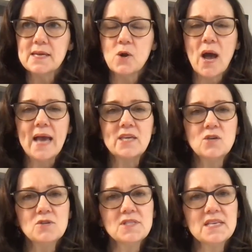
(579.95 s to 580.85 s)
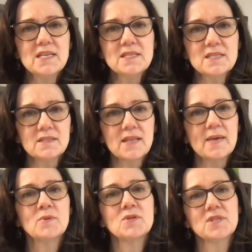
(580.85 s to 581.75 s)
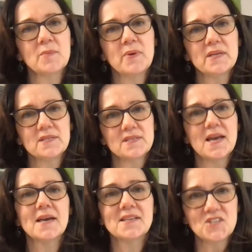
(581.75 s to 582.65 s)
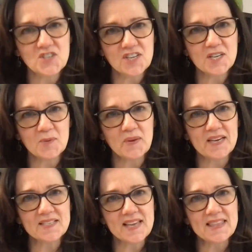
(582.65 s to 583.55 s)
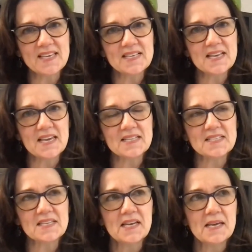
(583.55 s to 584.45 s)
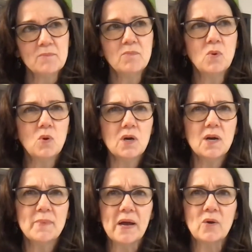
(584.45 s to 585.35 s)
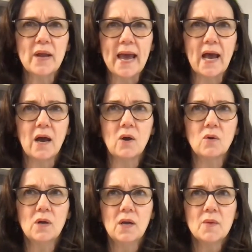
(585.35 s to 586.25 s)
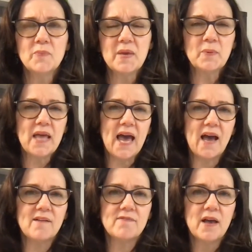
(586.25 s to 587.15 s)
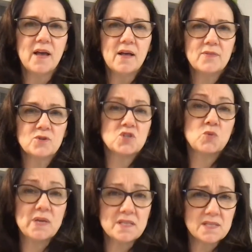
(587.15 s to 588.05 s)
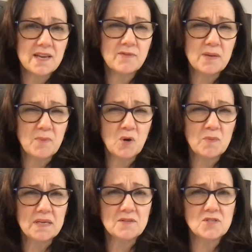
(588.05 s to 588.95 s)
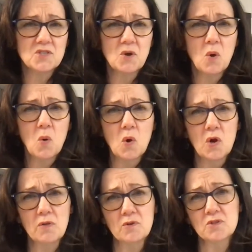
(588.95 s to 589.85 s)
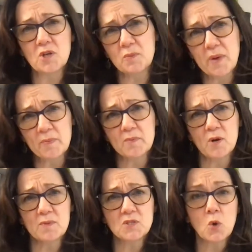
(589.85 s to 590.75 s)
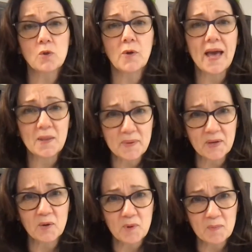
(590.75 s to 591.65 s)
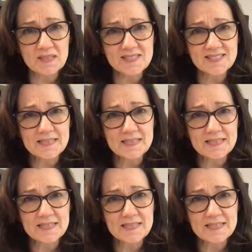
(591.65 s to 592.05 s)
I use these labels a bit tongue-in-cheek, because I think it's more about how people have their sweet and savory moments, or their salt and pepper moments, or their jalapeno moments.